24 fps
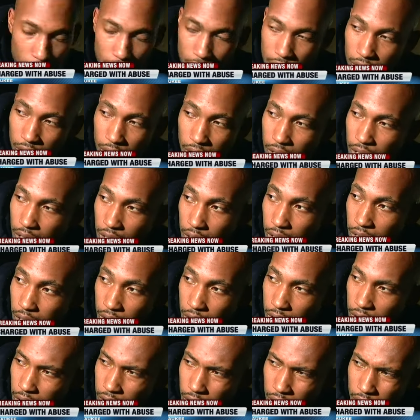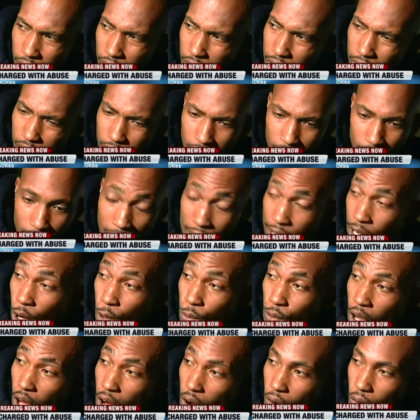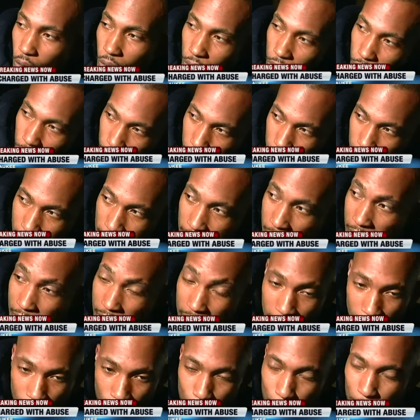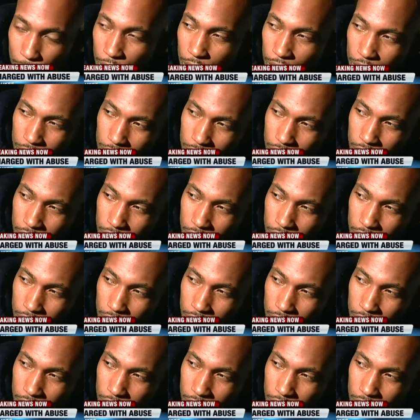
bruises throughout her body. Doctors were amazed the girl